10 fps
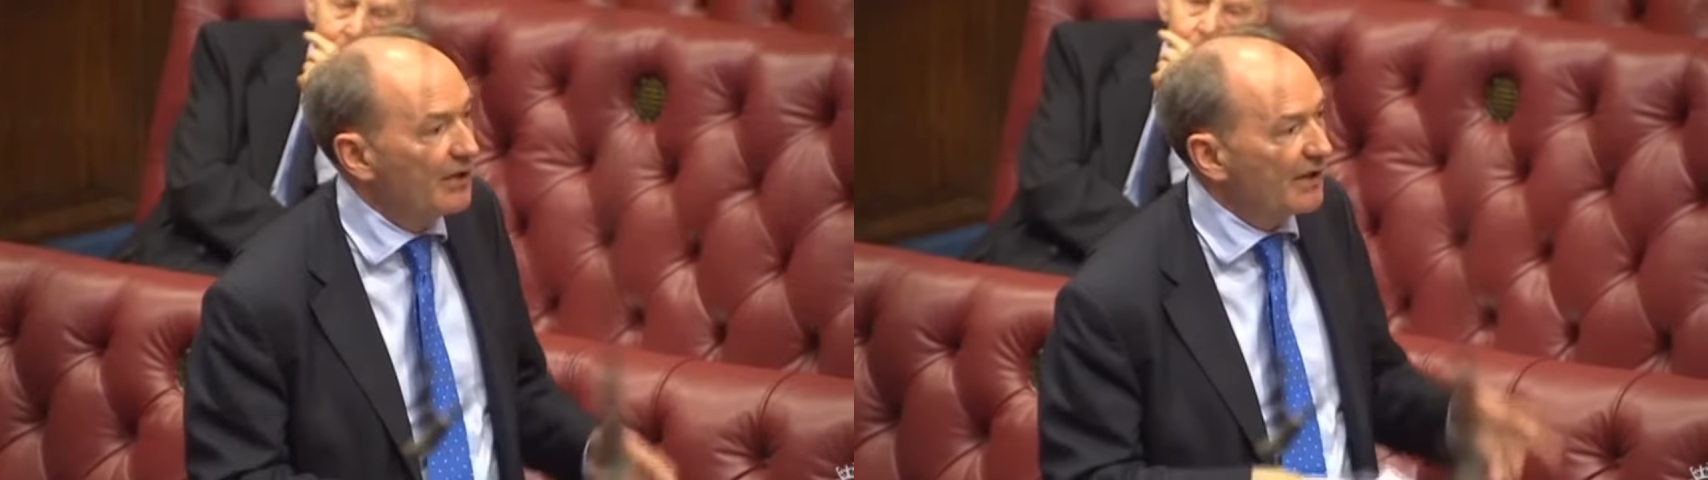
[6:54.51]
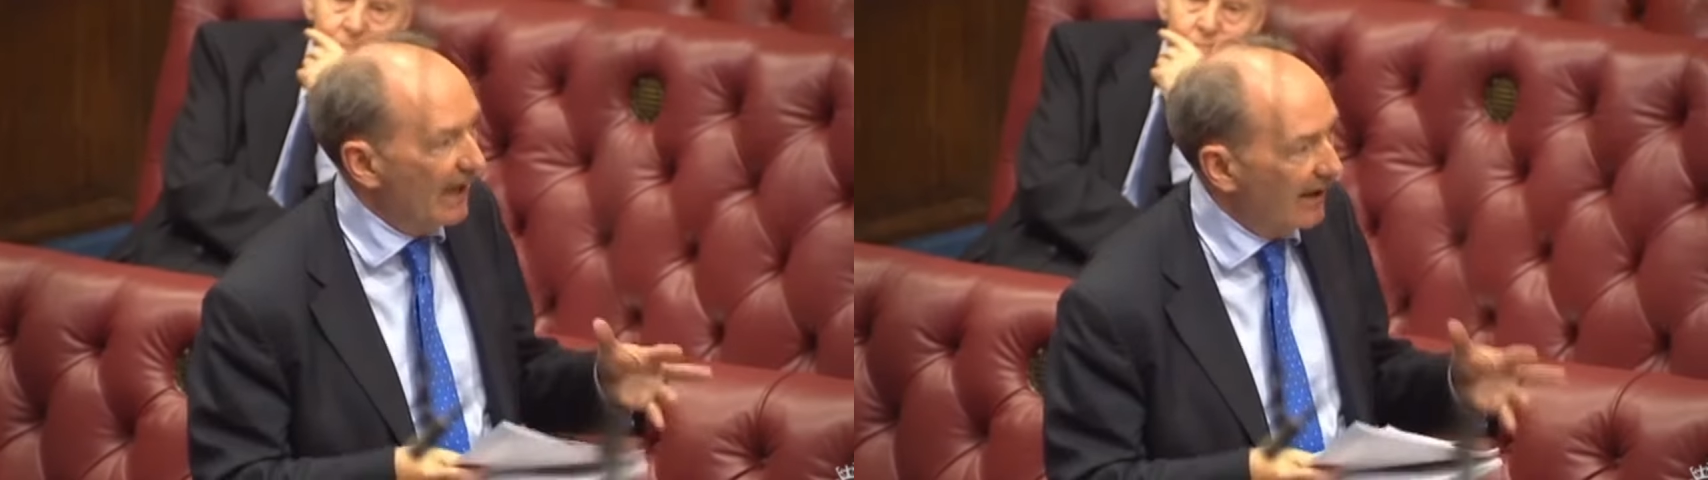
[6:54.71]

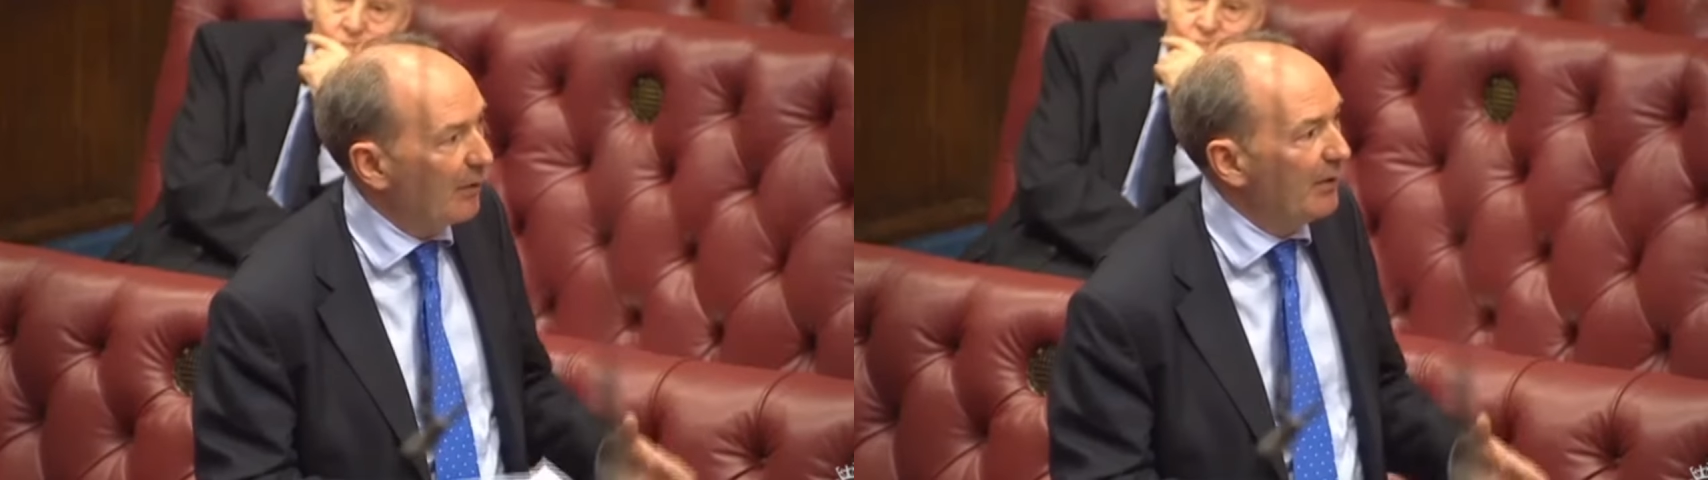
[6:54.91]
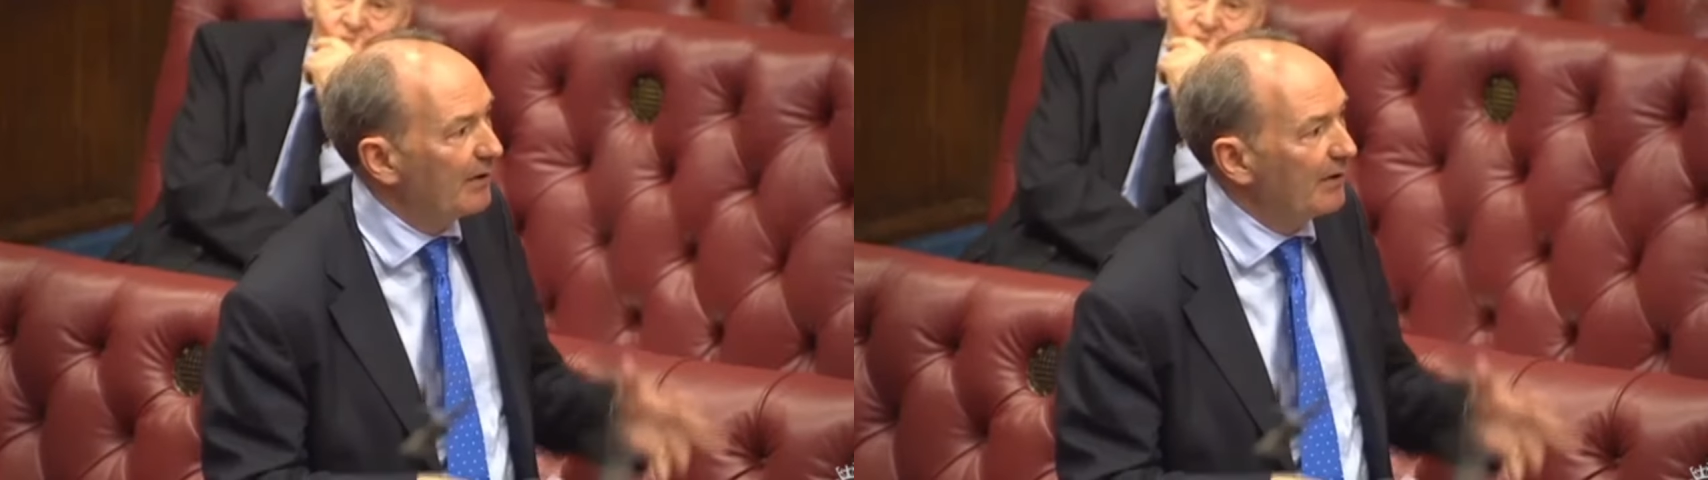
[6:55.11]

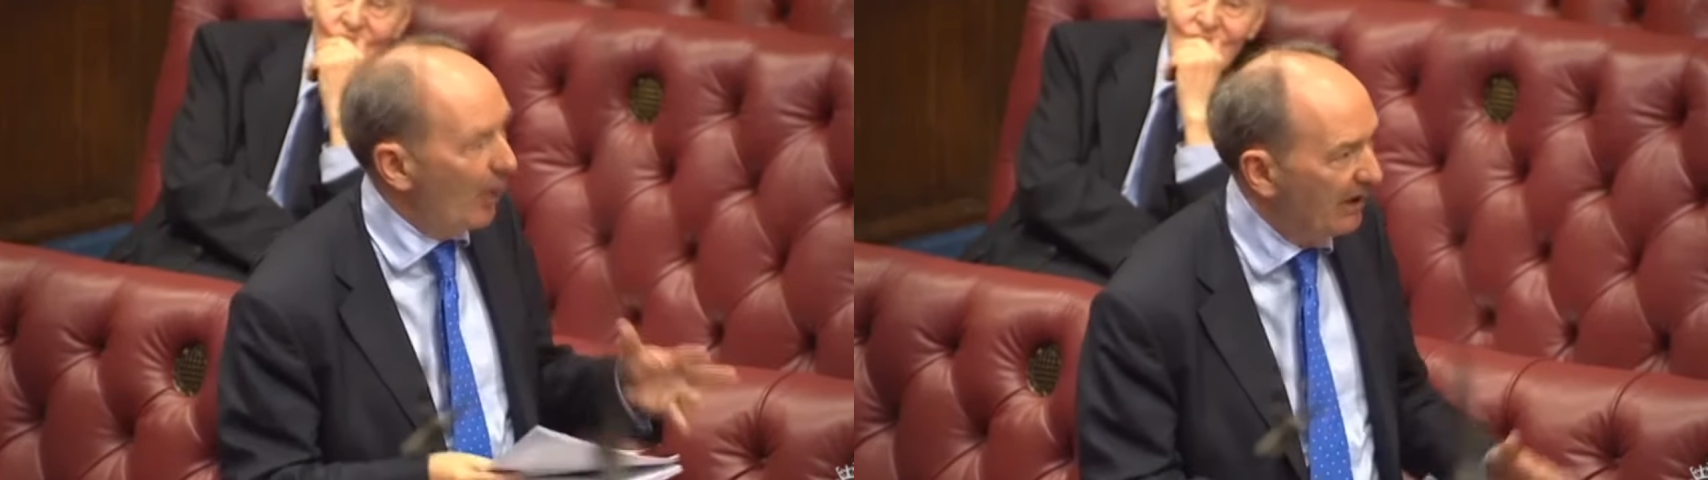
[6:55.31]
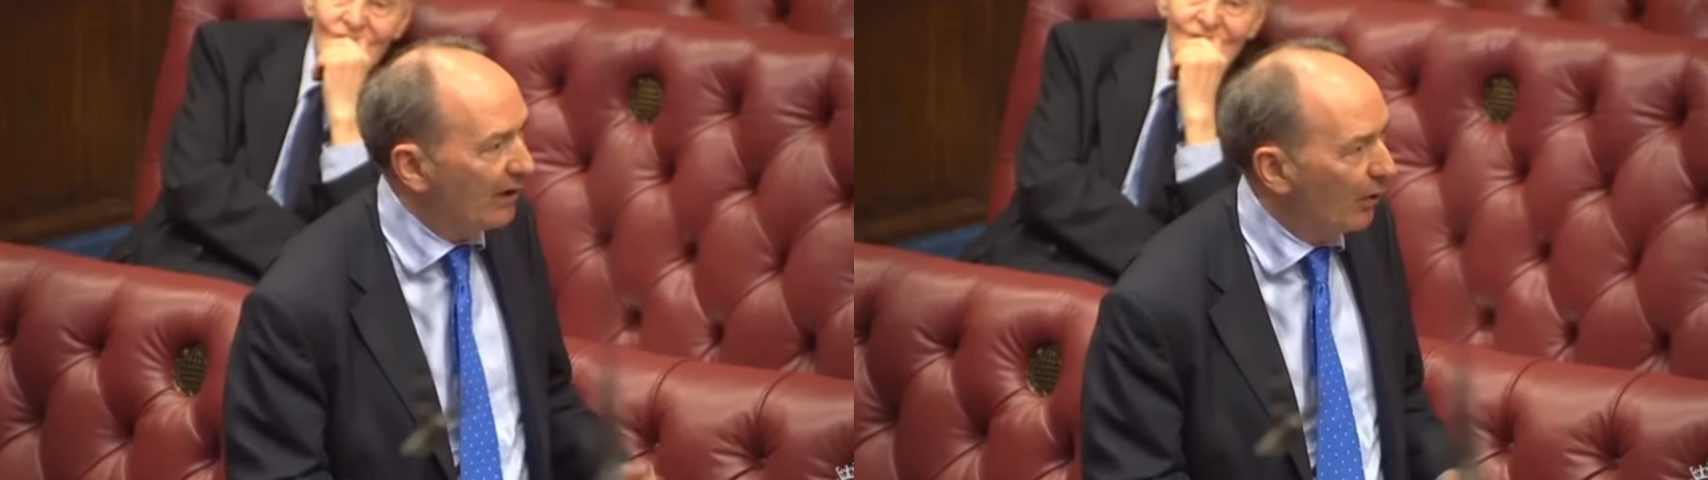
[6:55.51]
together with
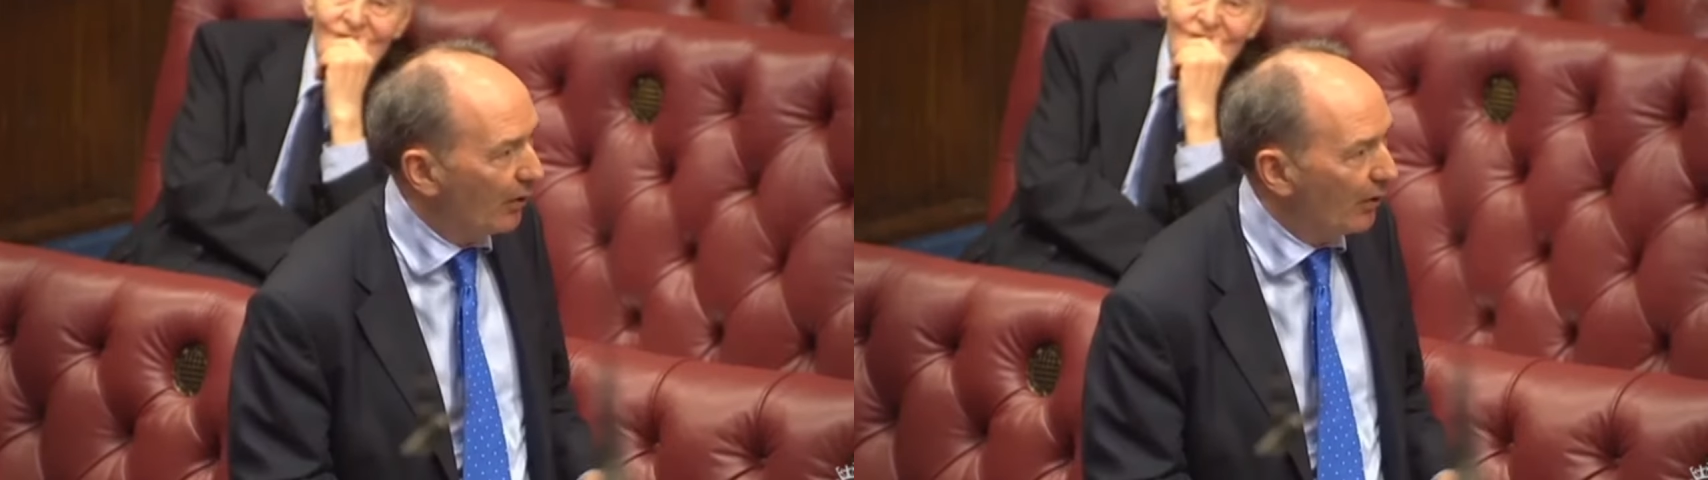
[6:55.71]
lobbying